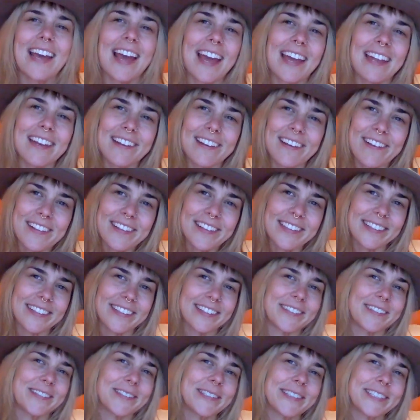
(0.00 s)
And
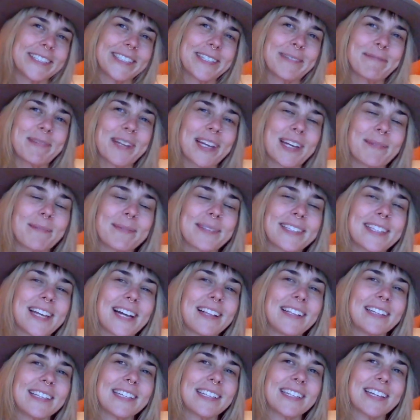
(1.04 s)
also, sometimes
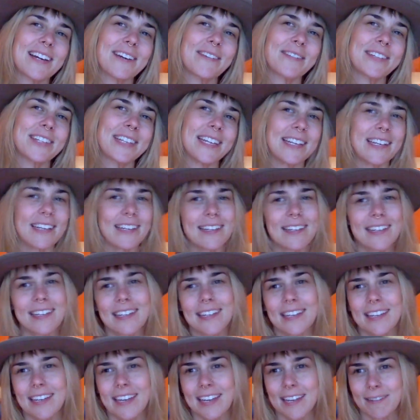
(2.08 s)
silent counting
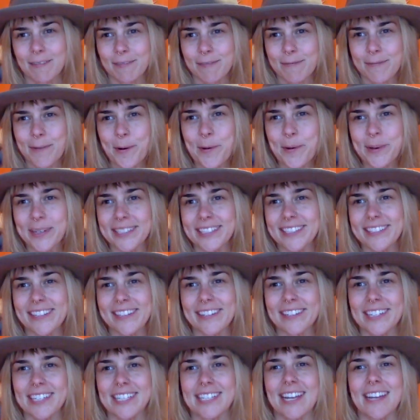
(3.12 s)
can focus
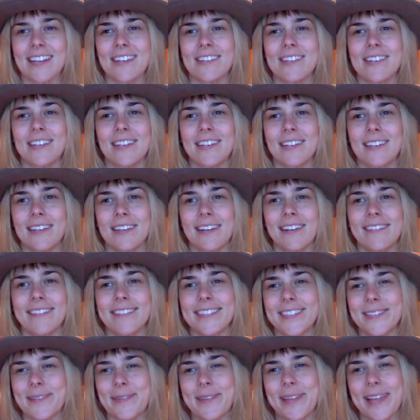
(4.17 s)
your attention enough
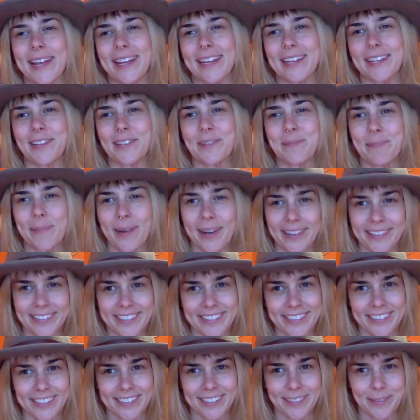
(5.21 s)
so that your
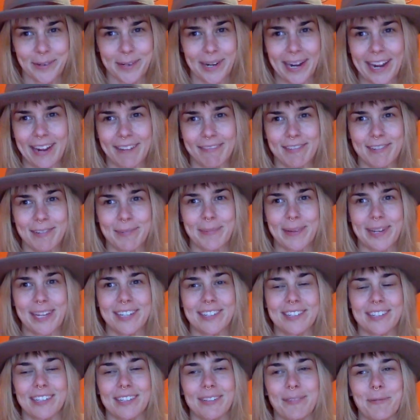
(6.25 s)
mantra or
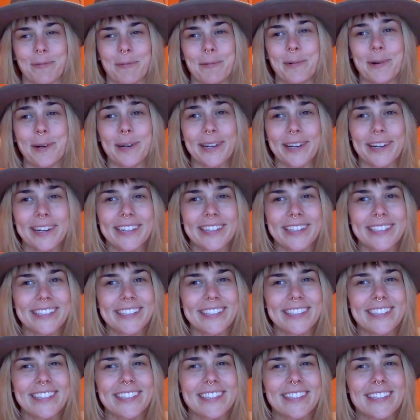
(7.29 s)
affirmation
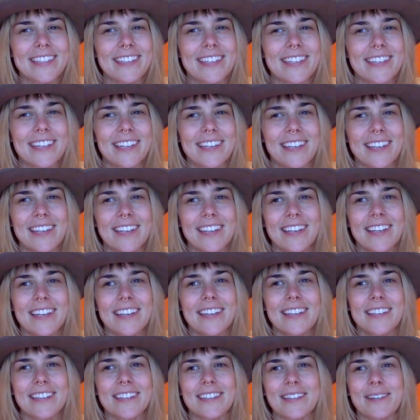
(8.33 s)
works.
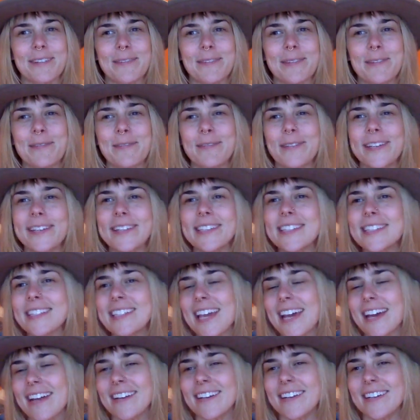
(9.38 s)
So if you feel
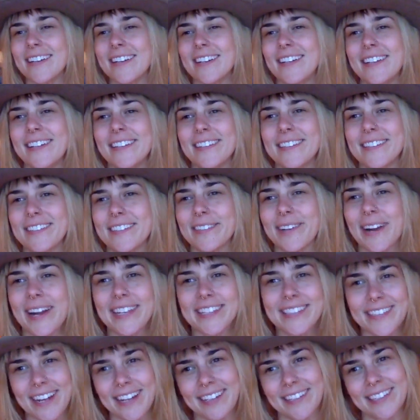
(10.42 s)
scattered, try
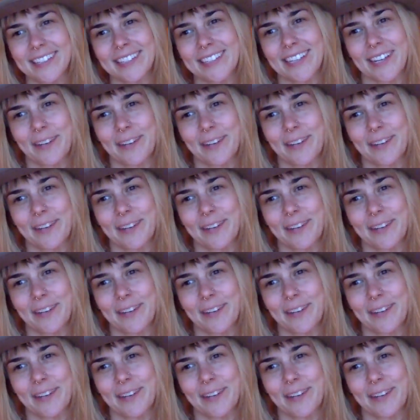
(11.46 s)
silent